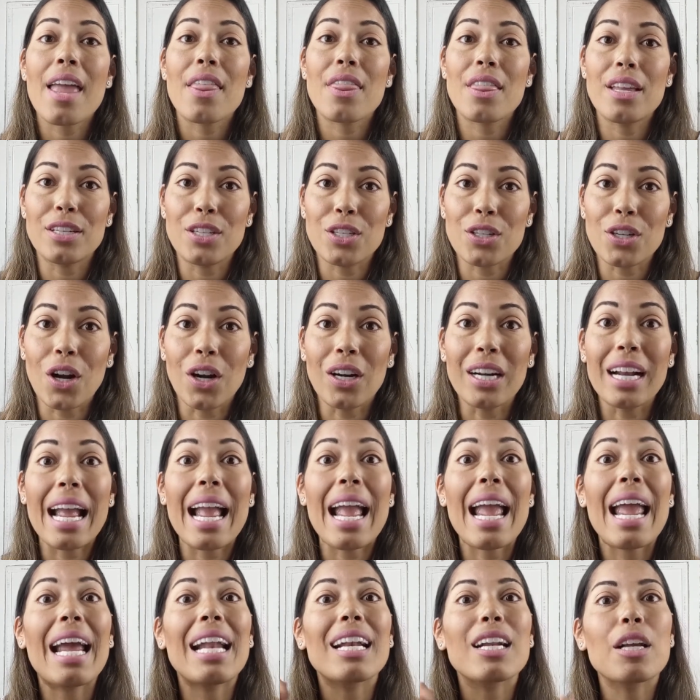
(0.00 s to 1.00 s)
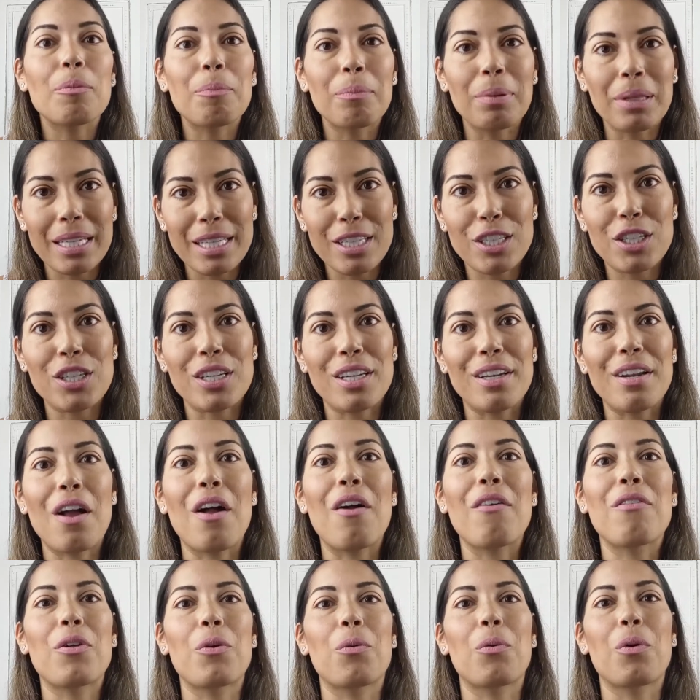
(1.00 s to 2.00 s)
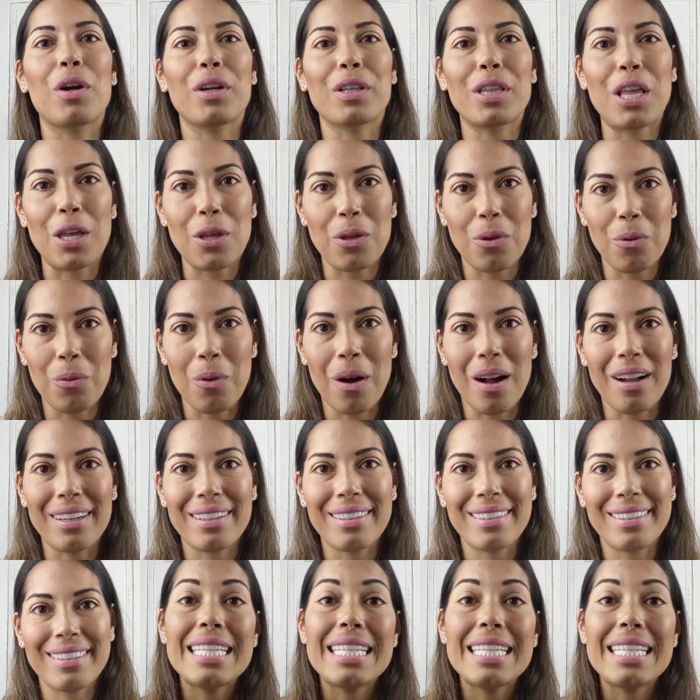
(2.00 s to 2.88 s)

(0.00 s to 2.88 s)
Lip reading: the start and completion of the work that you want.